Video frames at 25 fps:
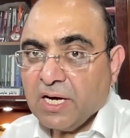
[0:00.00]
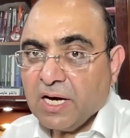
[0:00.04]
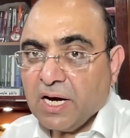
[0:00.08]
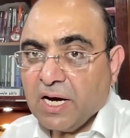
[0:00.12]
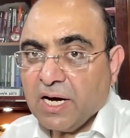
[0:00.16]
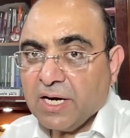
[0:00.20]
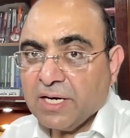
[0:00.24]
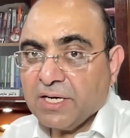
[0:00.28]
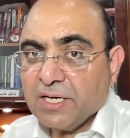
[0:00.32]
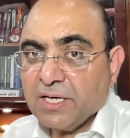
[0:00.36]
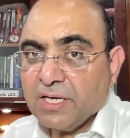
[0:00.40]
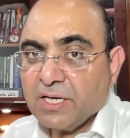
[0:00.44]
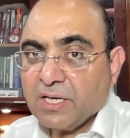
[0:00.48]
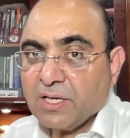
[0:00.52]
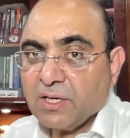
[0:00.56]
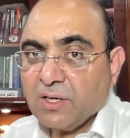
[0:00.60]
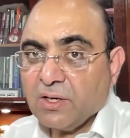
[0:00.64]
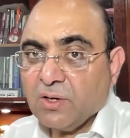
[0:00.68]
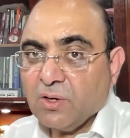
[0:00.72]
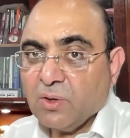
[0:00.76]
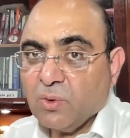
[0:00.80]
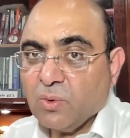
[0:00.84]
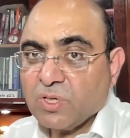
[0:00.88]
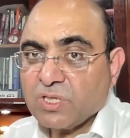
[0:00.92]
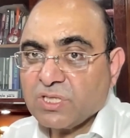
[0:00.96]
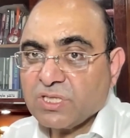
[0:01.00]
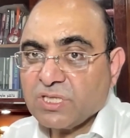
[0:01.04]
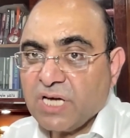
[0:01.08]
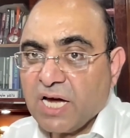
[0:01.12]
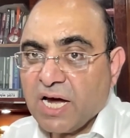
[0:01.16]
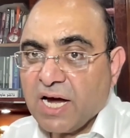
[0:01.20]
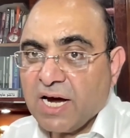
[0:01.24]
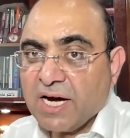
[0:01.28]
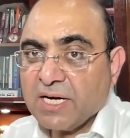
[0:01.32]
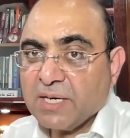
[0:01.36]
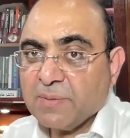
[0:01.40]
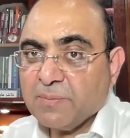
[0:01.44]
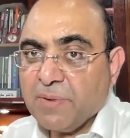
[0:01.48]
under
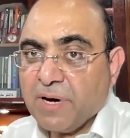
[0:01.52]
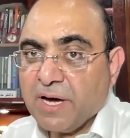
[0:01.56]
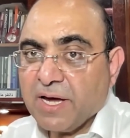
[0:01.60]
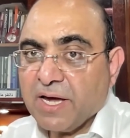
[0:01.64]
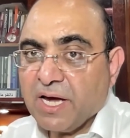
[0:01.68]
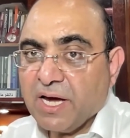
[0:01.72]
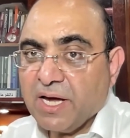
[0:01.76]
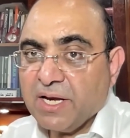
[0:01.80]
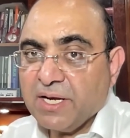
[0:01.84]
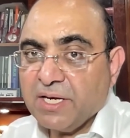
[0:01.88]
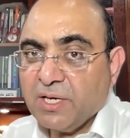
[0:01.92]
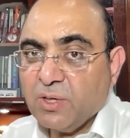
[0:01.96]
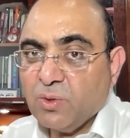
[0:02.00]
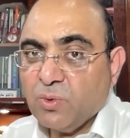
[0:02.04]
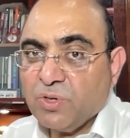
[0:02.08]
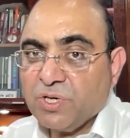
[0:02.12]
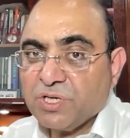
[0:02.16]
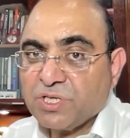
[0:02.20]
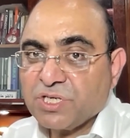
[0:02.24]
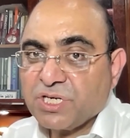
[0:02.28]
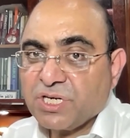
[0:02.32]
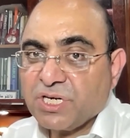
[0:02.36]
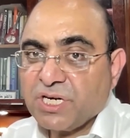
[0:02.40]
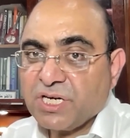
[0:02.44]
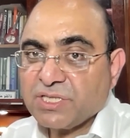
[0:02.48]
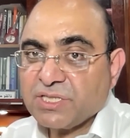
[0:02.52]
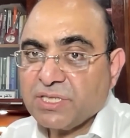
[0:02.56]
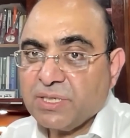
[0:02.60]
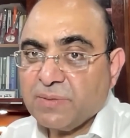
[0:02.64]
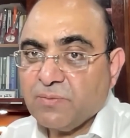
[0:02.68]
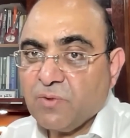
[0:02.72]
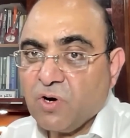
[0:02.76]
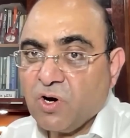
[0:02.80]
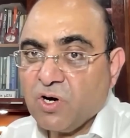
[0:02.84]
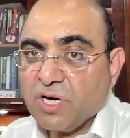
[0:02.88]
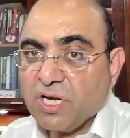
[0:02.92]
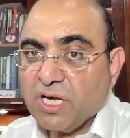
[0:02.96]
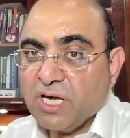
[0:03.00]
oversight by a new international
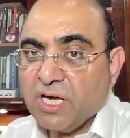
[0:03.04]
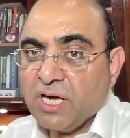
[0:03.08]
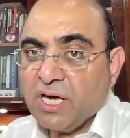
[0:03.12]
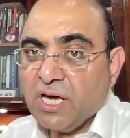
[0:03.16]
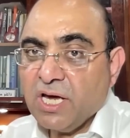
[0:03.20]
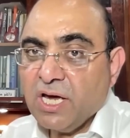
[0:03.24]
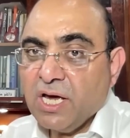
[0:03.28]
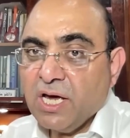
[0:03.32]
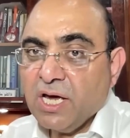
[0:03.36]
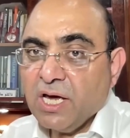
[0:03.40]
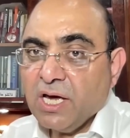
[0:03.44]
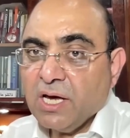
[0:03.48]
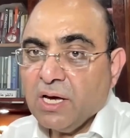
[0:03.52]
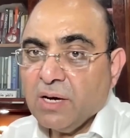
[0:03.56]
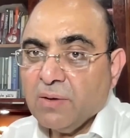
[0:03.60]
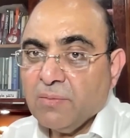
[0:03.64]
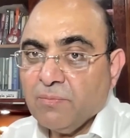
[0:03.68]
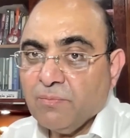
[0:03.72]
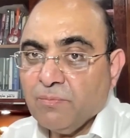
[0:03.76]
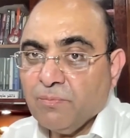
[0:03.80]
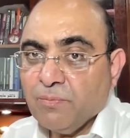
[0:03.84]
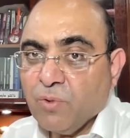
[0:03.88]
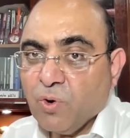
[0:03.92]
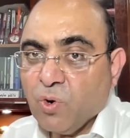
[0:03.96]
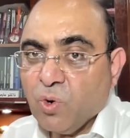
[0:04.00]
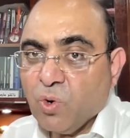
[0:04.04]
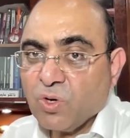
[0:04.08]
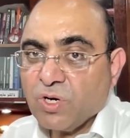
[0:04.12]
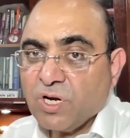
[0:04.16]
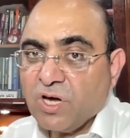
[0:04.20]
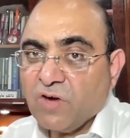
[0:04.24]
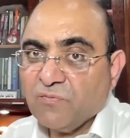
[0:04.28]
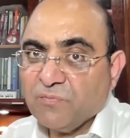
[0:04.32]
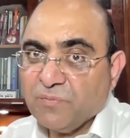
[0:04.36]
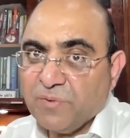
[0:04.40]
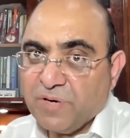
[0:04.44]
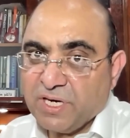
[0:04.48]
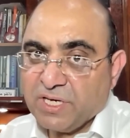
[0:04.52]
body, Board
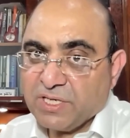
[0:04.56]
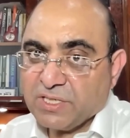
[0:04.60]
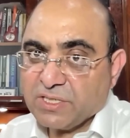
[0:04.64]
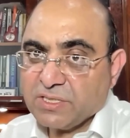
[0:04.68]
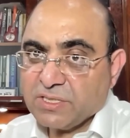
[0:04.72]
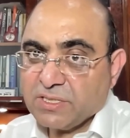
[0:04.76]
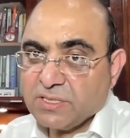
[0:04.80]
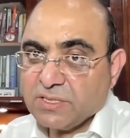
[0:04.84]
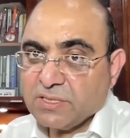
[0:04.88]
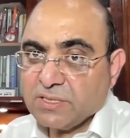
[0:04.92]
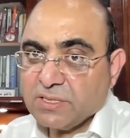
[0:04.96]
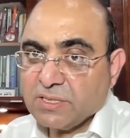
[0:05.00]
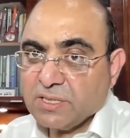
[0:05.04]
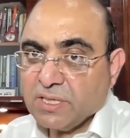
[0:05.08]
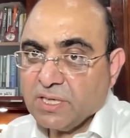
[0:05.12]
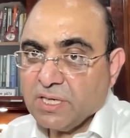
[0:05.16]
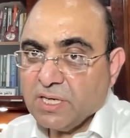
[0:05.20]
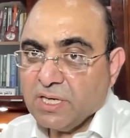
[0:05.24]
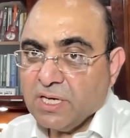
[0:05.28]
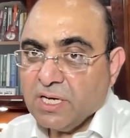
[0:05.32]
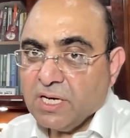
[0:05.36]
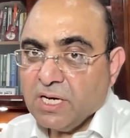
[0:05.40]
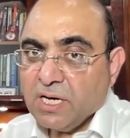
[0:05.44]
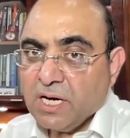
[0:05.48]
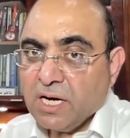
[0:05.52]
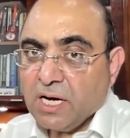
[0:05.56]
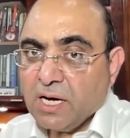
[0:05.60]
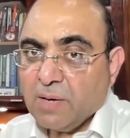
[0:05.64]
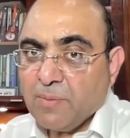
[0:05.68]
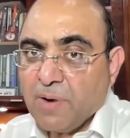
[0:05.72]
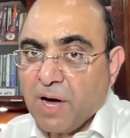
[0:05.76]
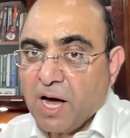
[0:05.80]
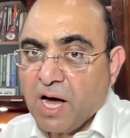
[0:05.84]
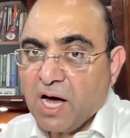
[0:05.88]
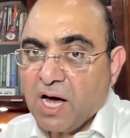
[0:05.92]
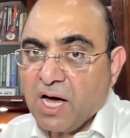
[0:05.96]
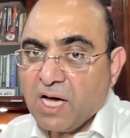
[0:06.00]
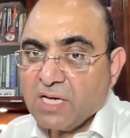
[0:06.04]
of Peace.
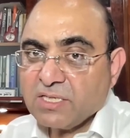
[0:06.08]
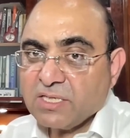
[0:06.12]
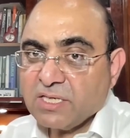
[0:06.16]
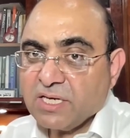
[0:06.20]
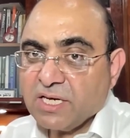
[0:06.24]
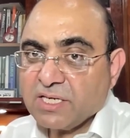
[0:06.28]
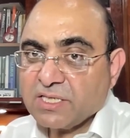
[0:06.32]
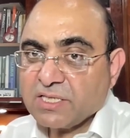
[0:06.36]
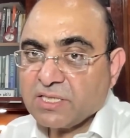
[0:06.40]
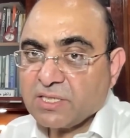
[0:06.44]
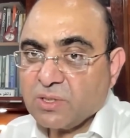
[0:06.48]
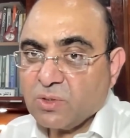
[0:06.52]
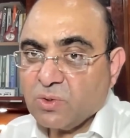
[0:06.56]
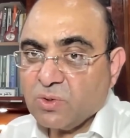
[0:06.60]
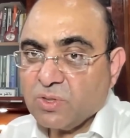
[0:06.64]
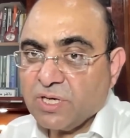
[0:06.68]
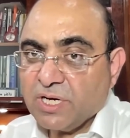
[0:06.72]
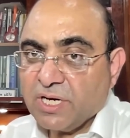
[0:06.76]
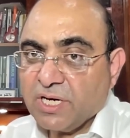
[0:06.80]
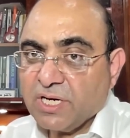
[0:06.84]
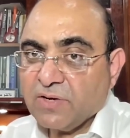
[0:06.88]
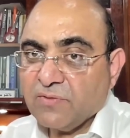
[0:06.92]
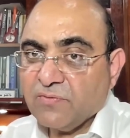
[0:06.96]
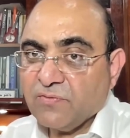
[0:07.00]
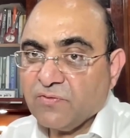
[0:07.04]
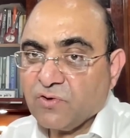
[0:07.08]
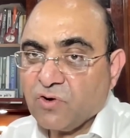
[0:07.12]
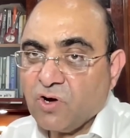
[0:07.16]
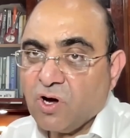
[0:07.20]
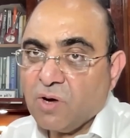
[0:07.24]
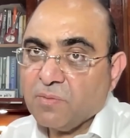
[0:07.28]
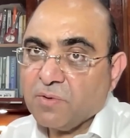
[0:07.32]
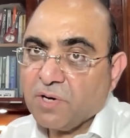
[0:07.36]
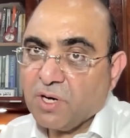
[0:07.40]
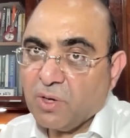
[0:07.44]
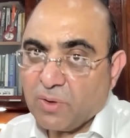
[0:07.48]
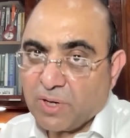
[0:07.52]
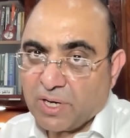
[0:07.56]
Hamas excluded
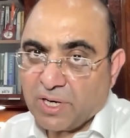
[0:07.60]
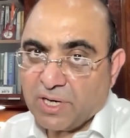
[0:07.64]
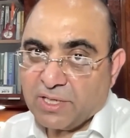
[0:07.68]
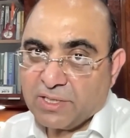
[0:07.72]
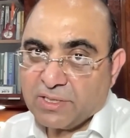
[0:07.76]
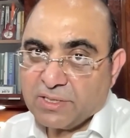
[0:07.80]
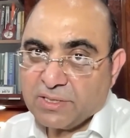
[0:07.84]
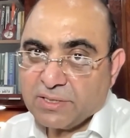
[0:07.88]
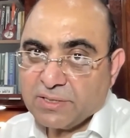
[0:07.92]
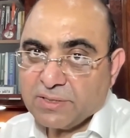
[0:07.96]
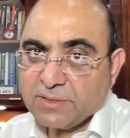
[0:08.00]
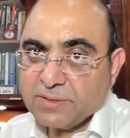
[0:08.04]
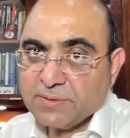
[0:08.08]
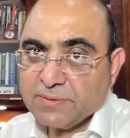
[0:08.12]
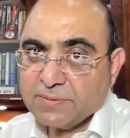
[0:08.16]
from governance.